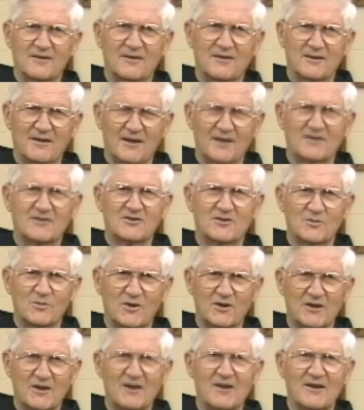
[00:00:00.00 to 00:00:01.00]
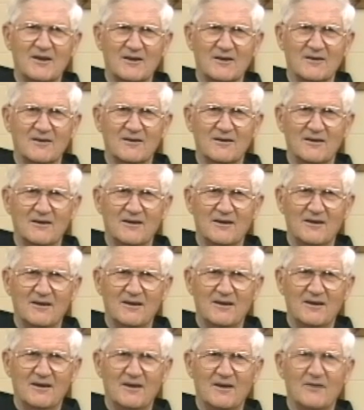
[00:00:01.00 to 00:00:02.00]
And that's the beginning
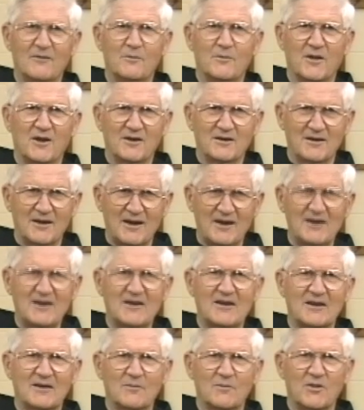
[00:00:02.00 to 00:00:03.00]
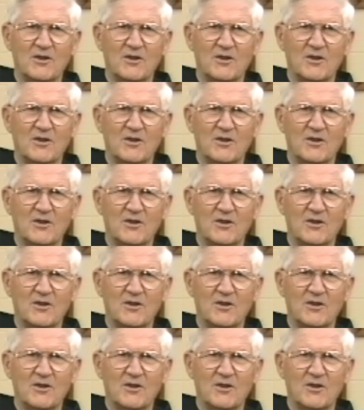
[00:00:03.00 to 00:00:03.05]
of maintaining,